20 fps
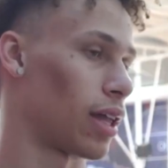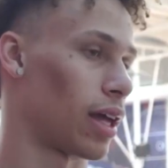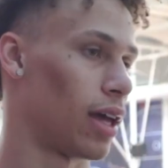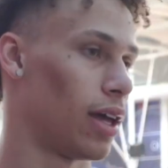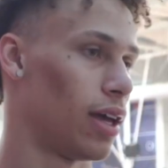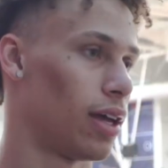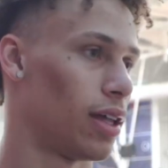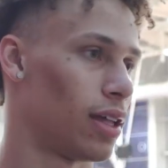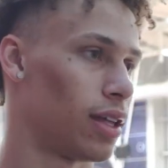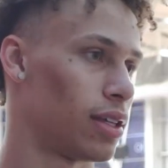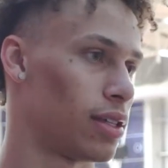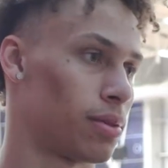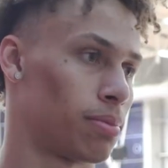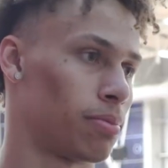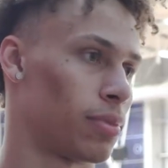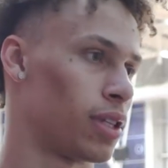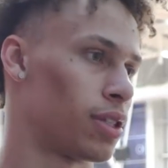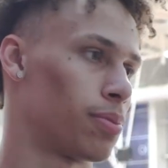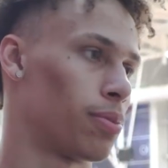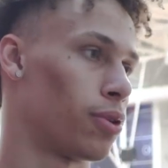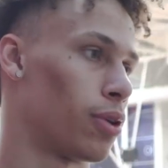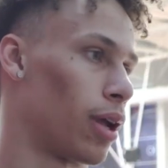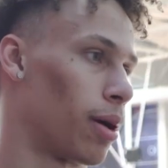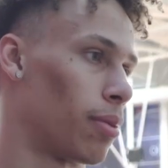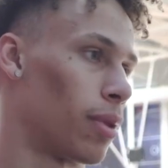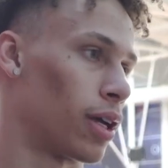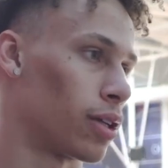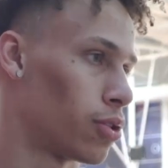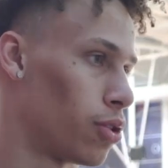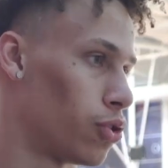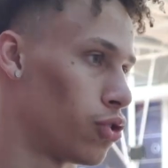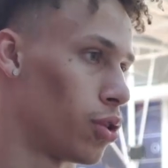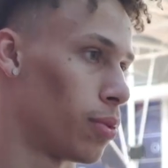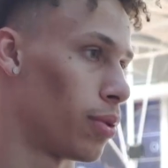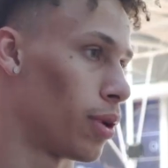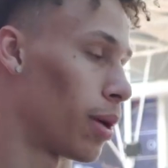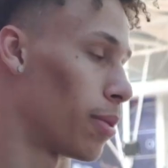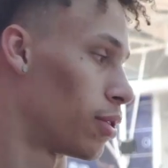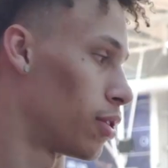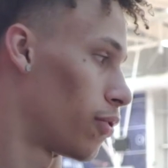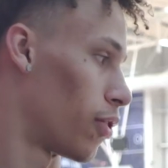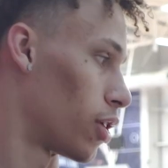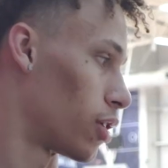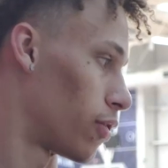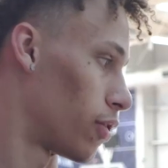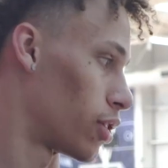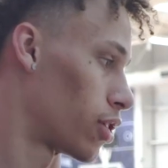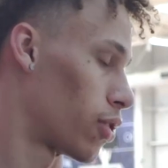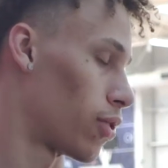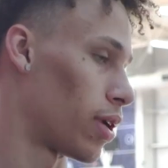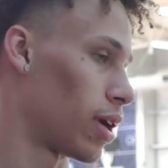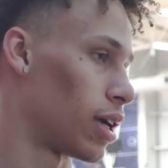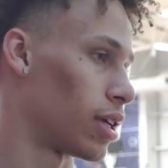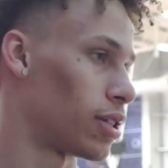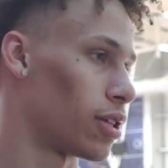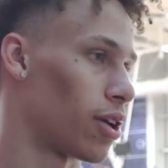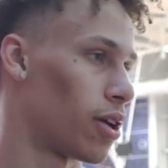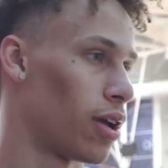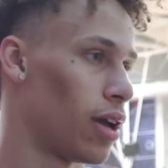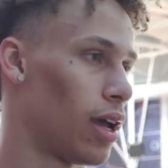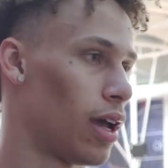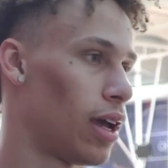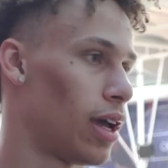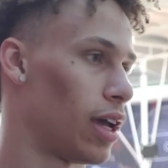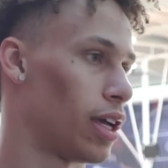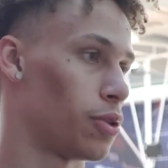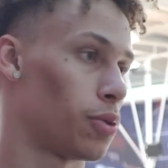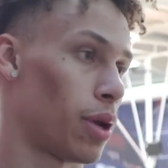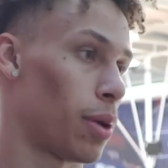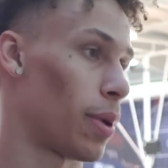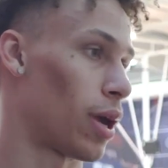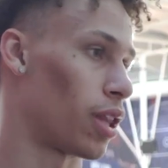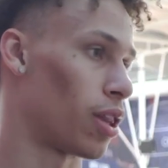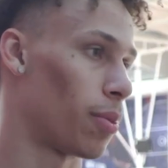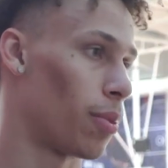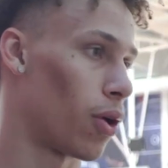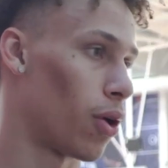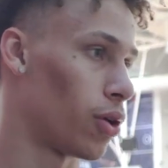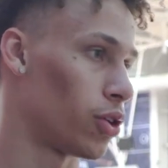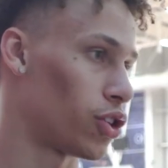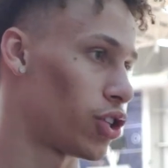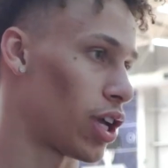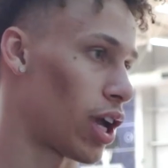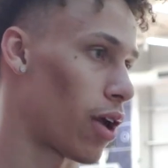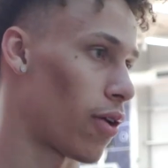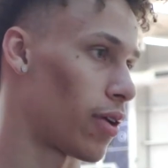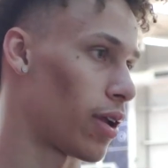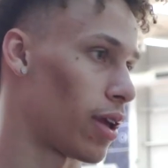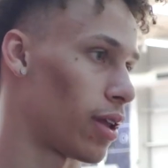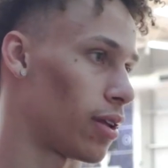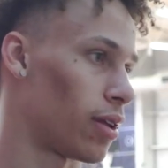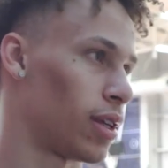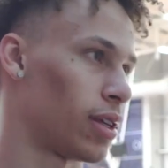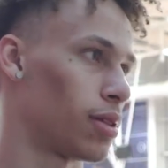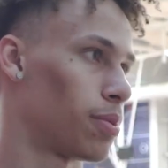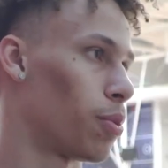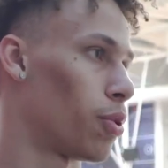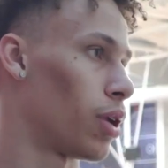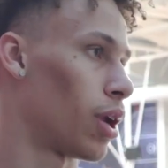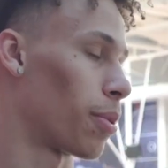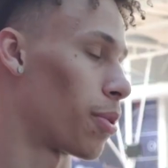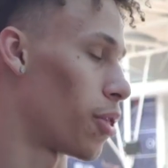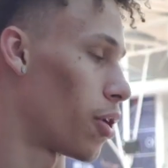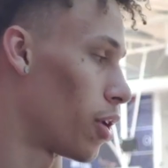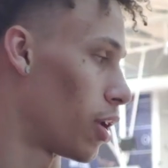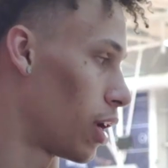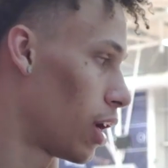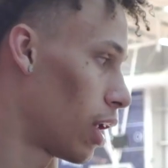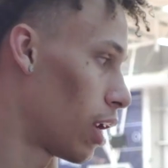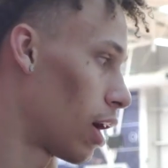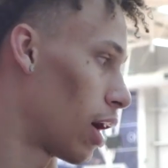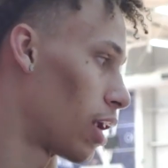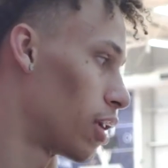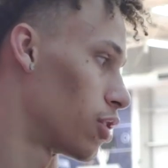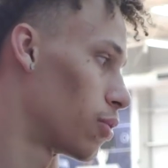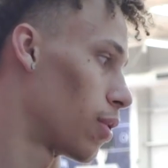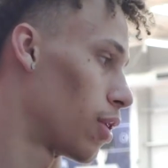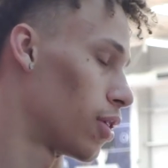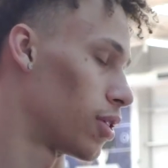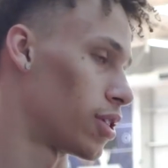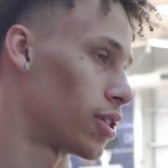Like, he's put up like 2 triple doubles first of his career, so he's rebounding the ball, he's sharing it, and he's putting up 30 a night as well.